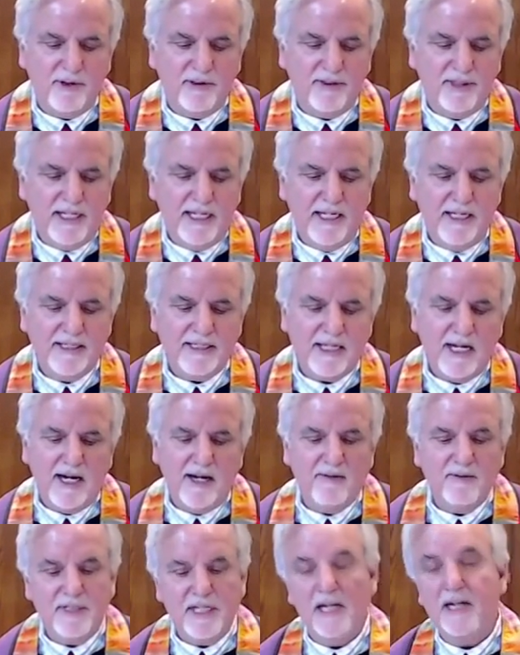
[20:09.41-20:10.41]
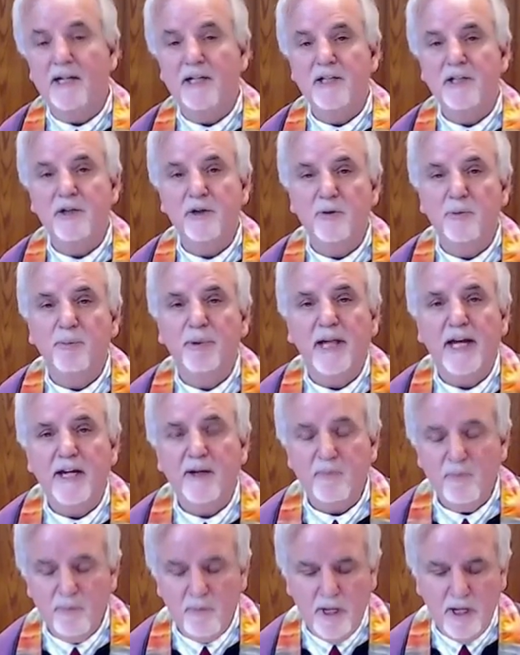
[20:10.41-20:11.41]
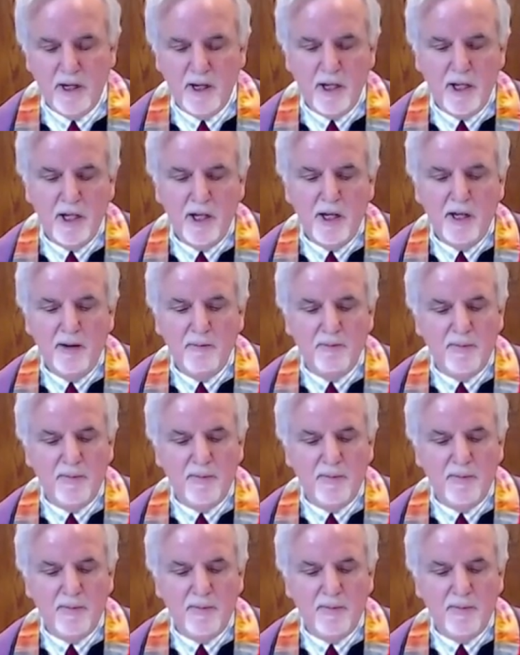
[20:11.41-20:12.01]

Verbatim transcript: for the things I've done you blame